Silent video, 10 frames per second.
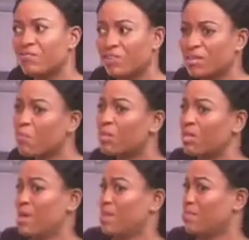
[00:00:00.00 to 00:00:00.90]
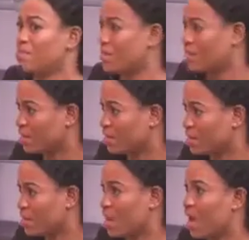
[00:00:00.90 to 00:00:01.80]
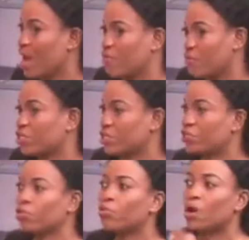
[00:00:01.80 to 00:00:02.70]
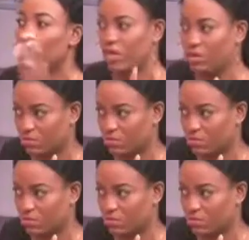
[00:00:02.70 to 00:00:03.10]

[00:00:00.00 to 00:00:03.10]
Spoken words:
for somebody like me, I wish it would go away.